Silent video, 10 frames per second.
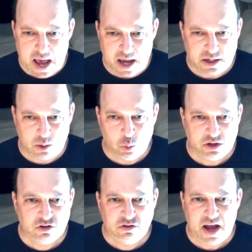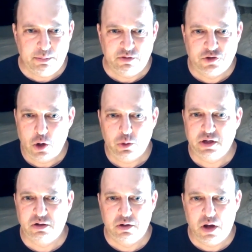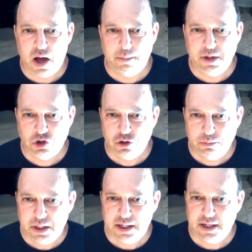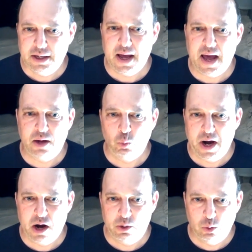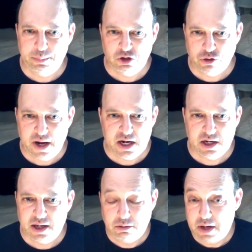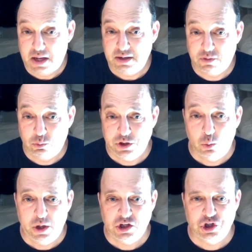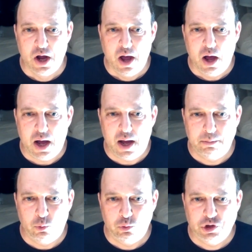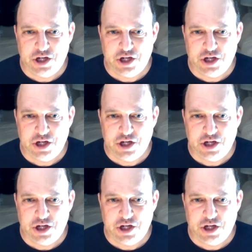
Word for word: and, and what type of token uh, it should be and where it will be traded, and, and even, you know, which um,